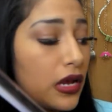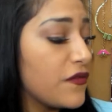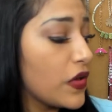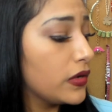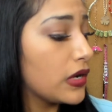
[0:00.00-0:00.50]
I
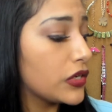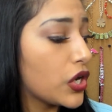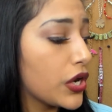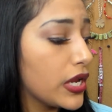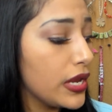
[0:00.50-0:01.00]
found it at
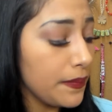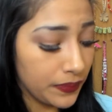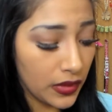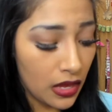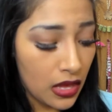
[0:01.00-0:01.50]
Target
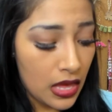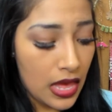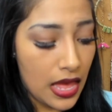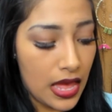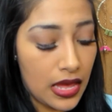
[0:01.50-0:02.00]

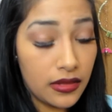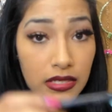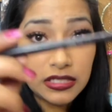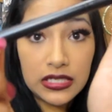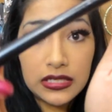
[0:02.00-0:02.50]
and
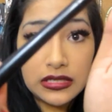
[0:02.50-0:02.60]
this is